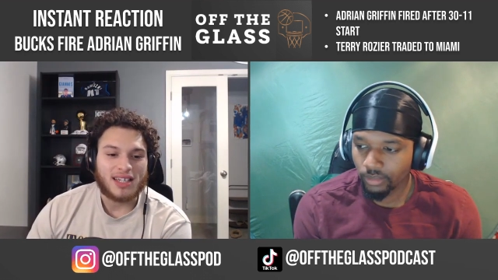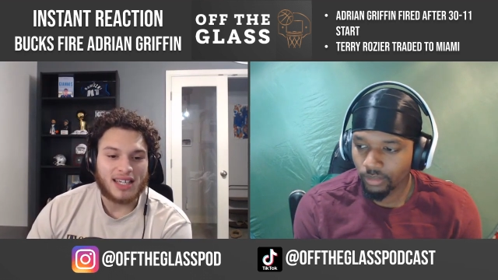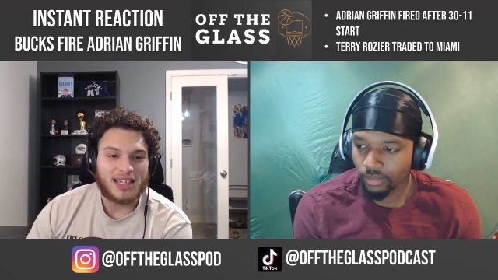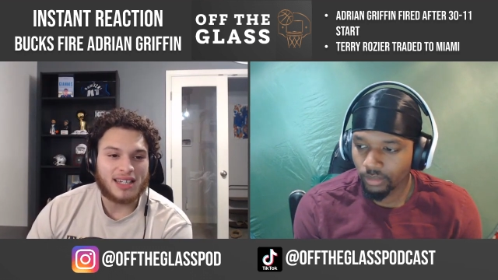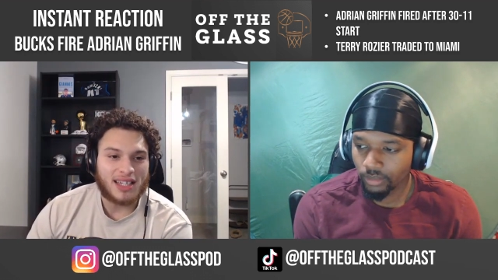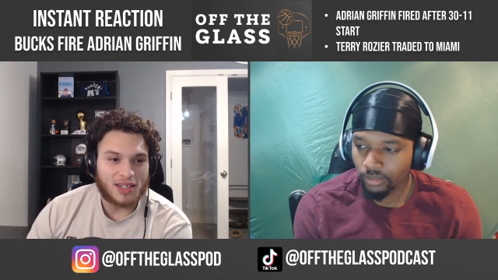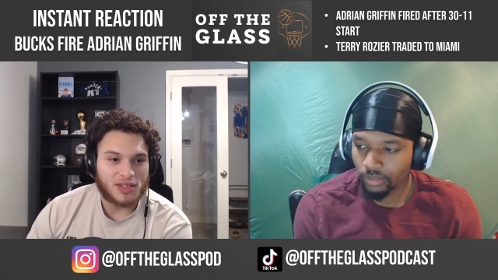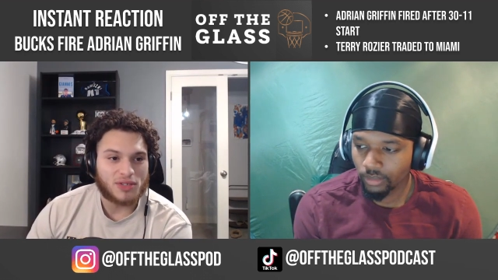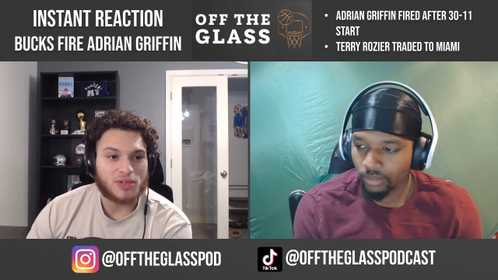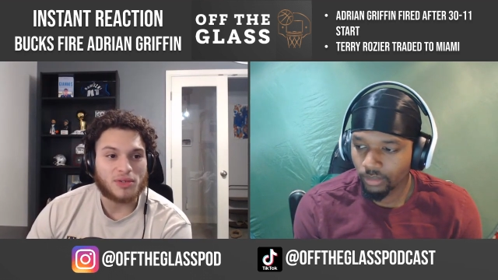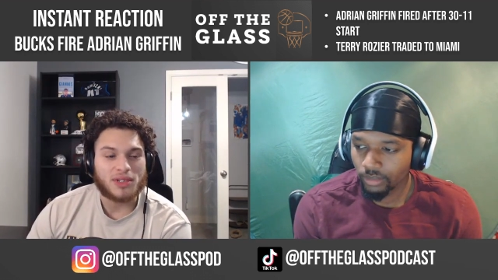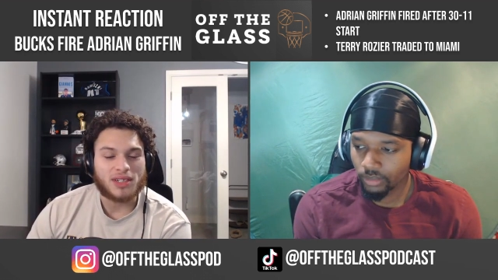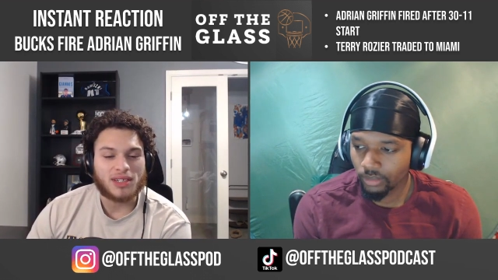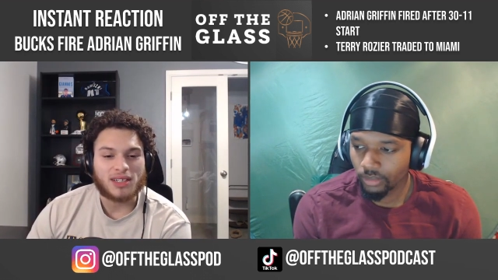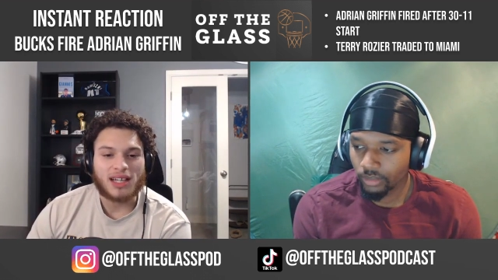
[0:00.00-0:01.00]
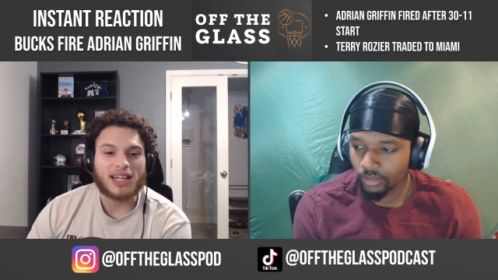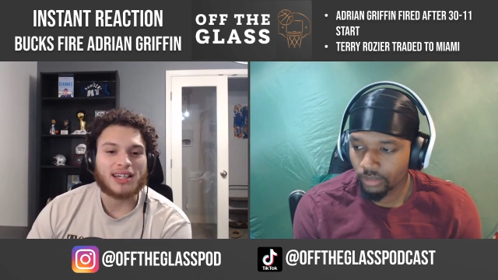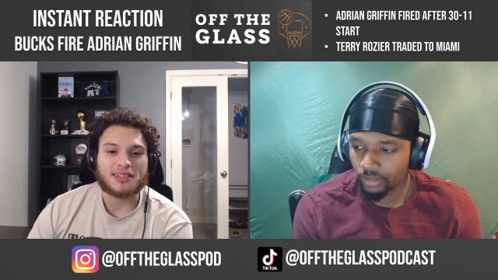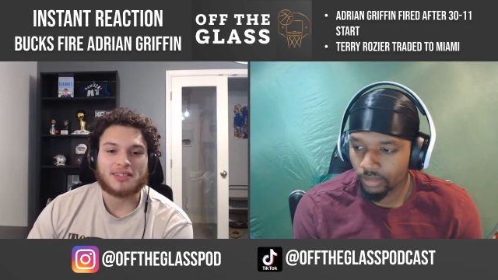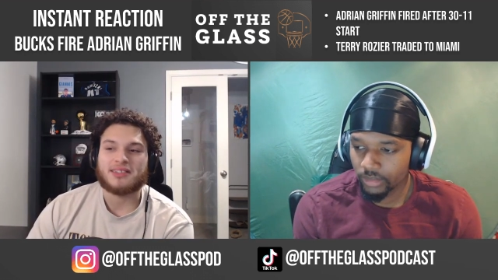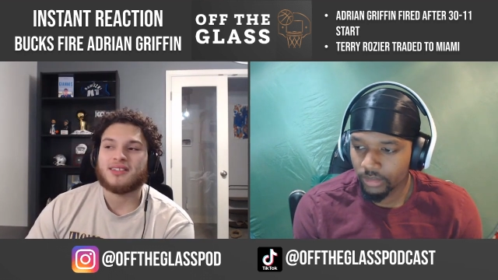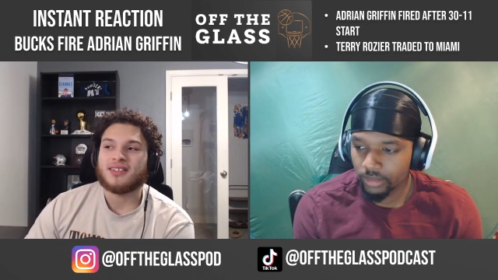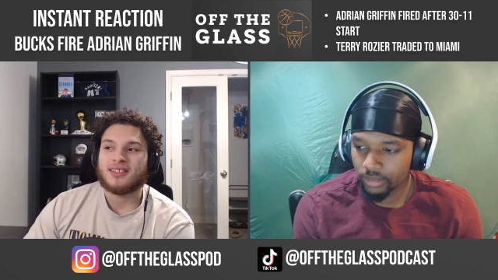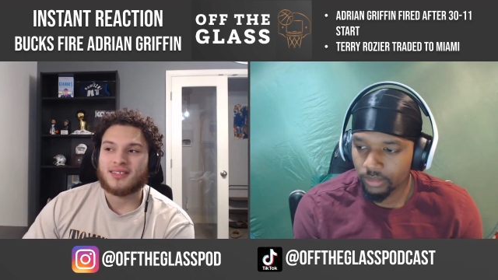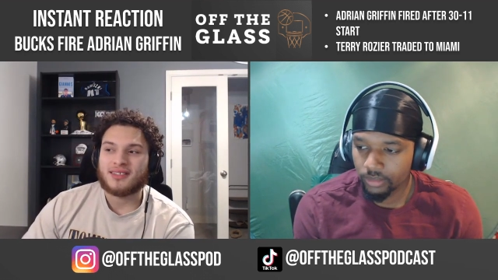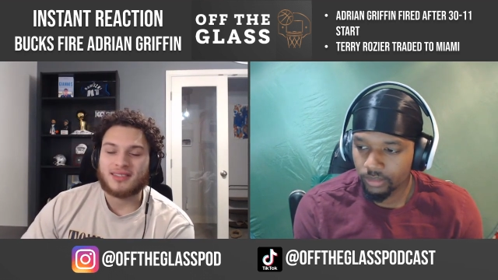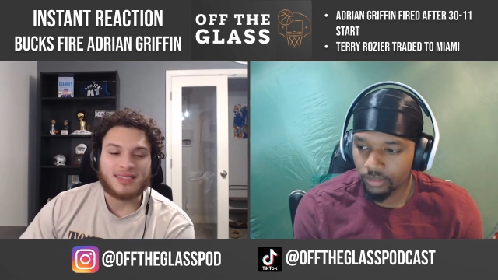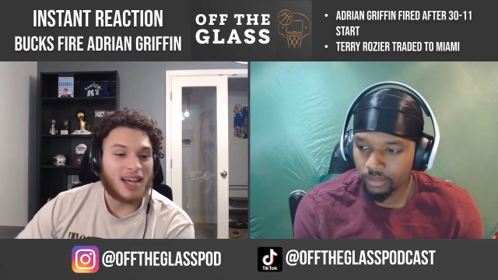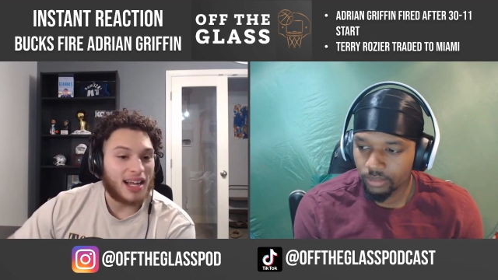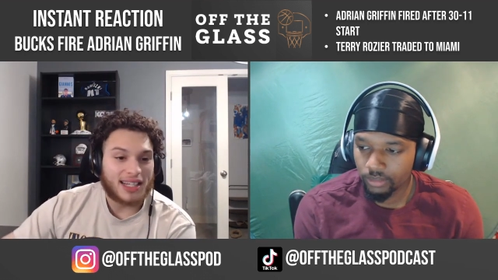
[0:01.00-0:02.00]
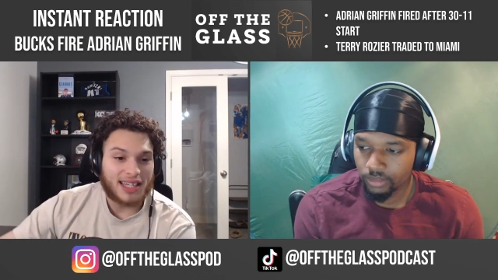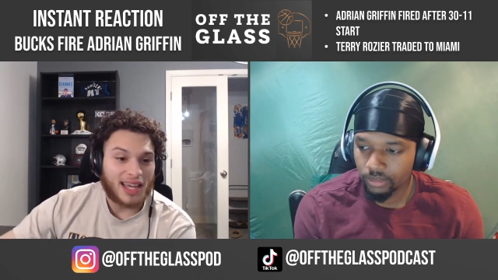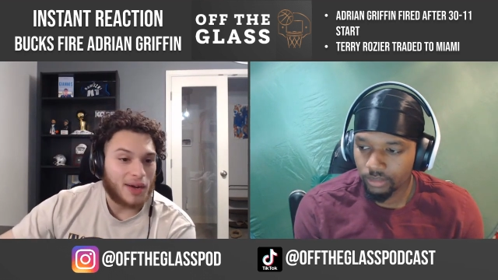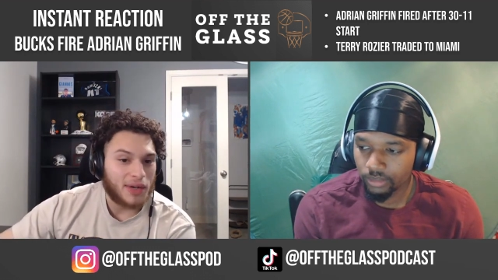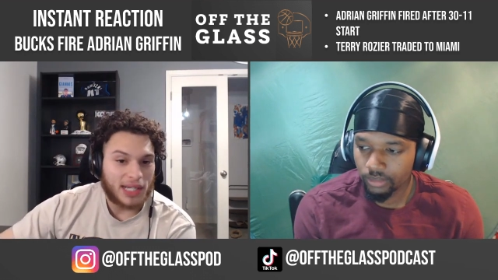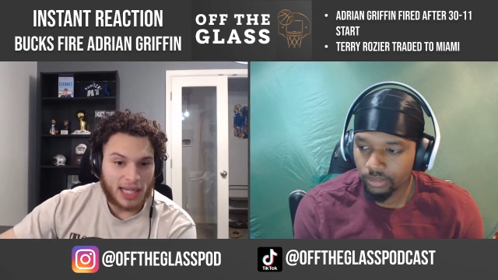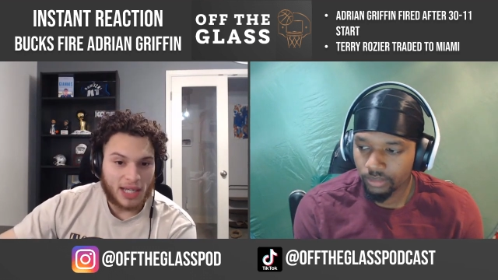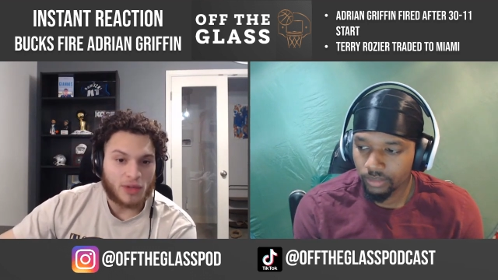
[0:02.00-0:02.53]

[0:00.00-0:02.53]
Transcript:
Speaker 1: in history. Like not counting